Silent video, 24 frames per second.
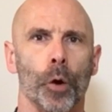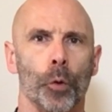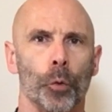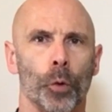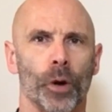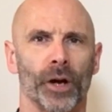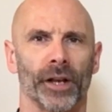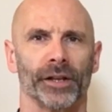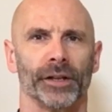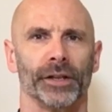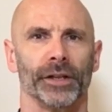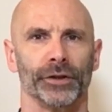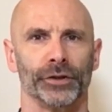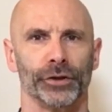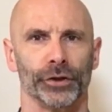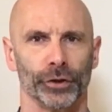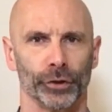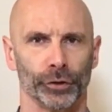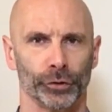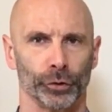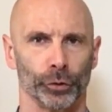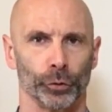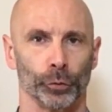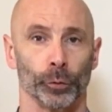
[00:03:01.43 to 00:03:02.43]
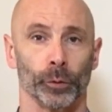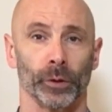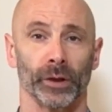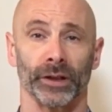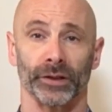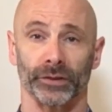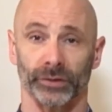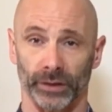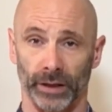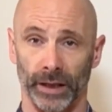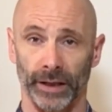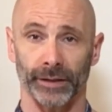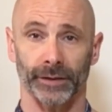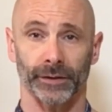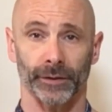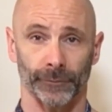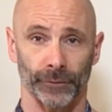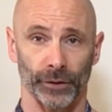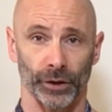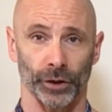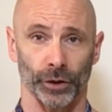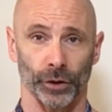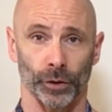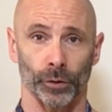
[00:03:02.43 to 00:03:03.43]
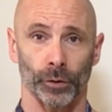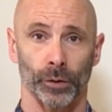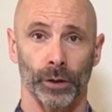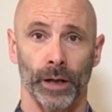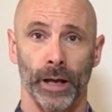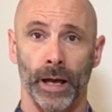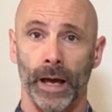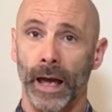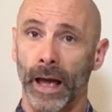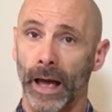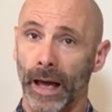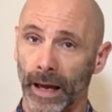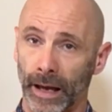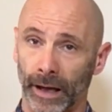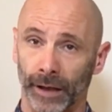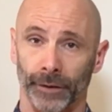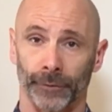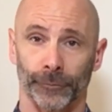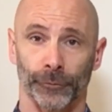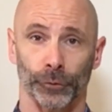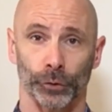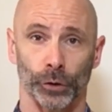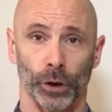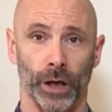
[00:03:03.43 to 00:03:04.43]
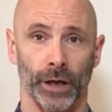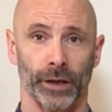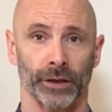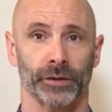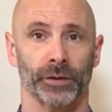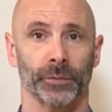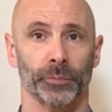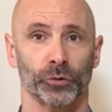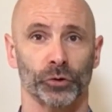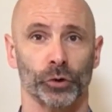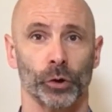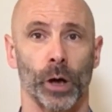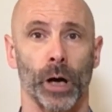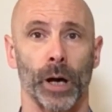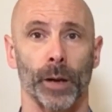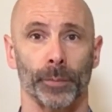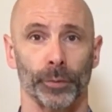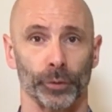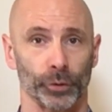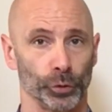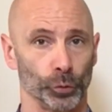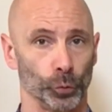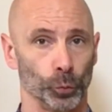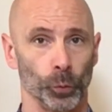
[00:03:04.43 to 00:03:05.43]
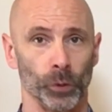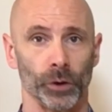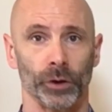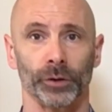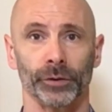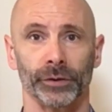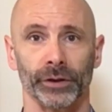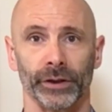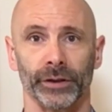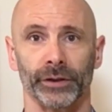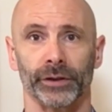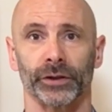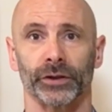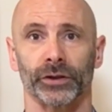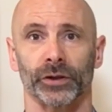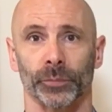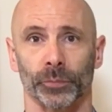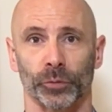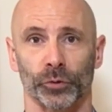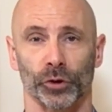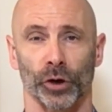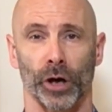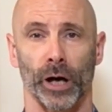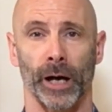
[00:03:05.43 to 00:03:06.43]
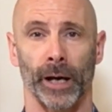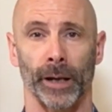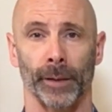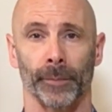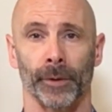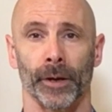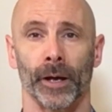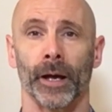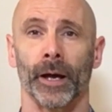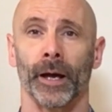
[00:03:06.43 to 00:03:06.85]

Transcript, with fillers: what I need you to do is like the video, and if you're not a subscriber, you will need to subscribe.